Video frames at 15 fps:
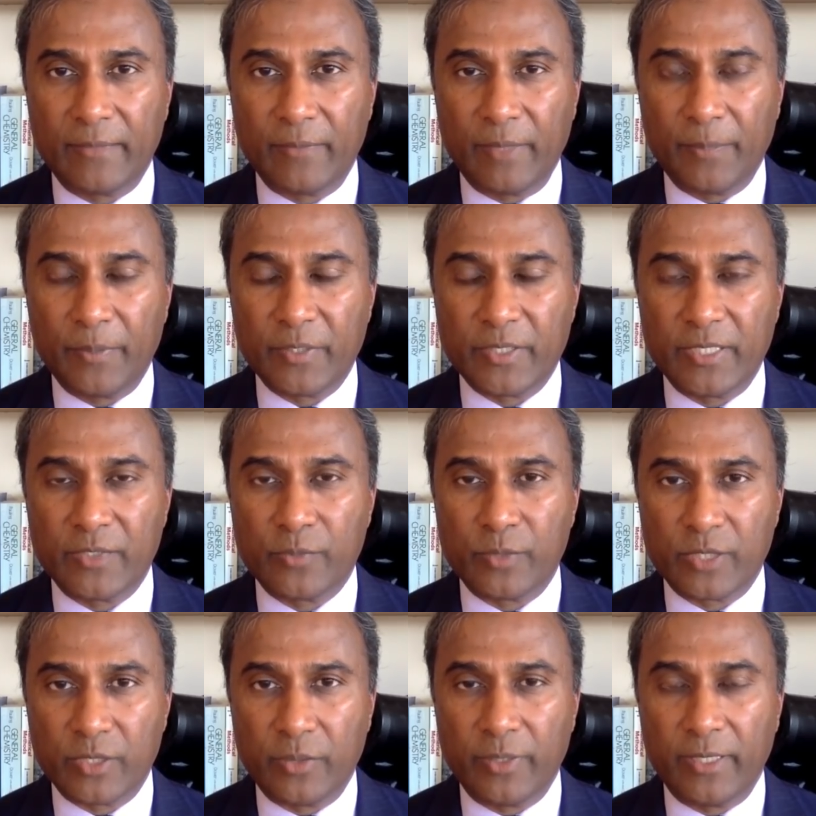represents what's
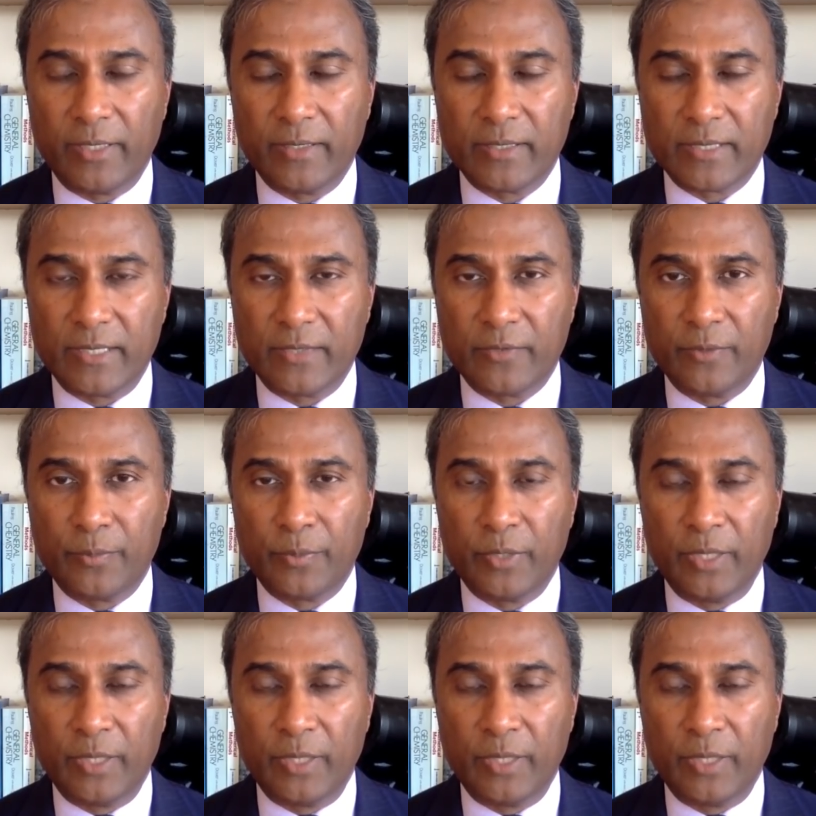going on in this country,